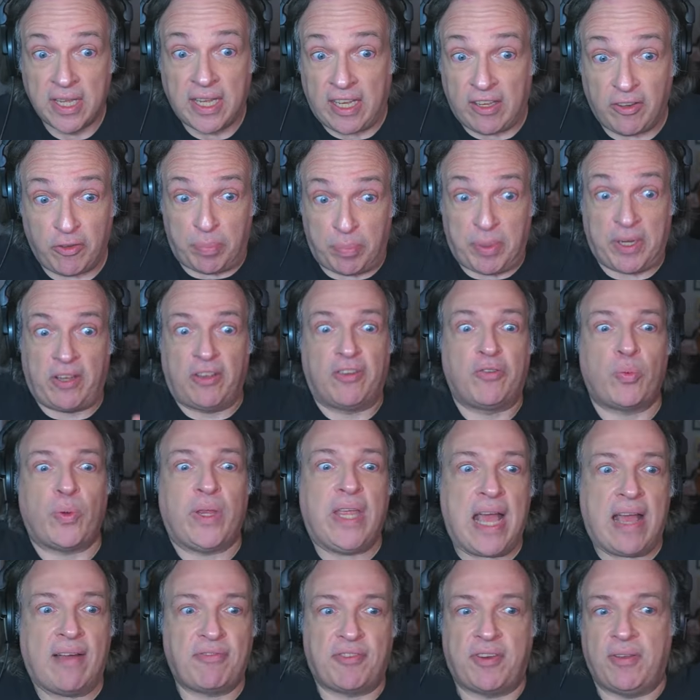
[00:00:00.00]
is because we
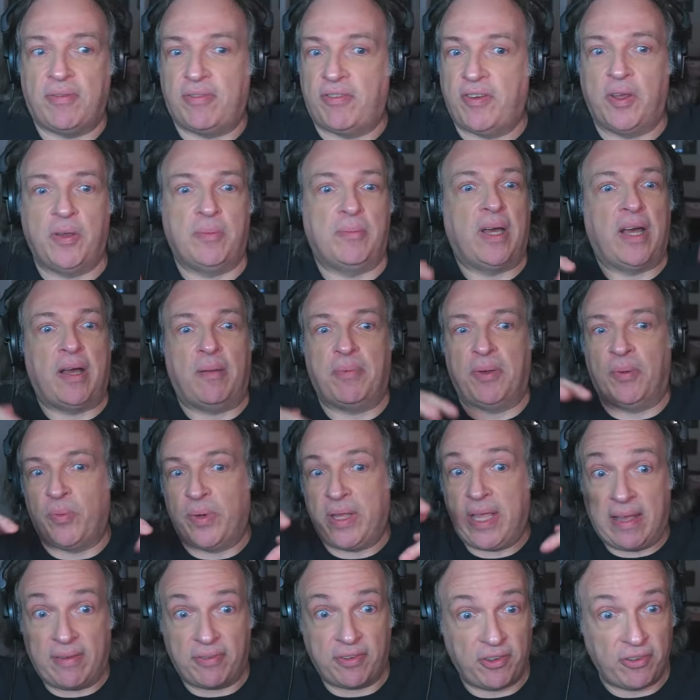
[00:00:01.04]
have to firm up and we
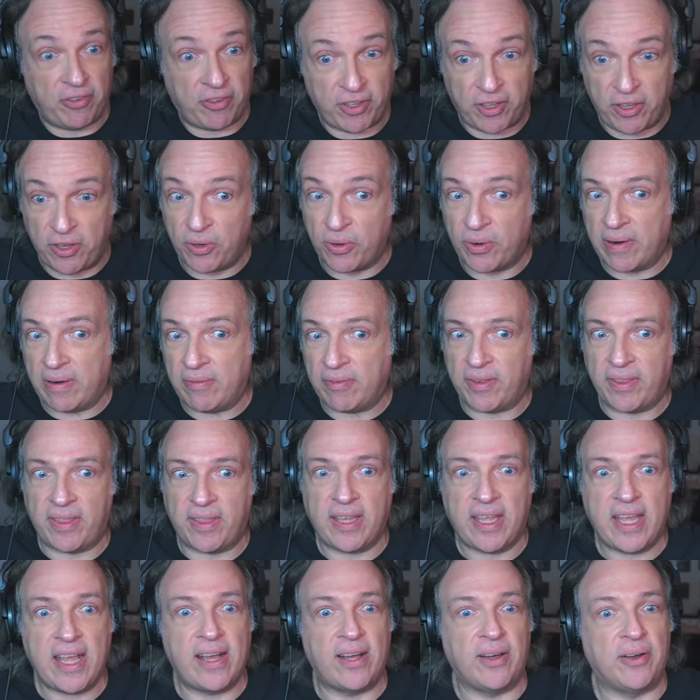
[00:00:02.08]
have to secure
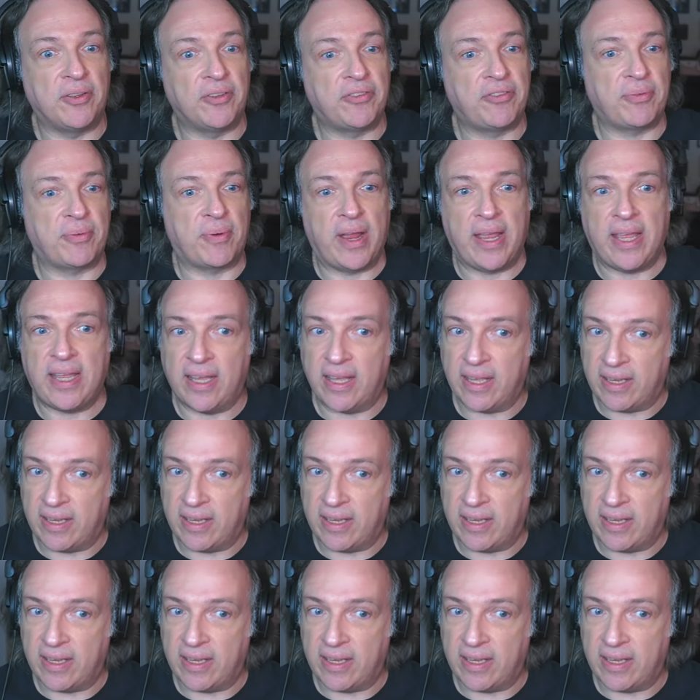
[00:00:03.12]
everything else, right?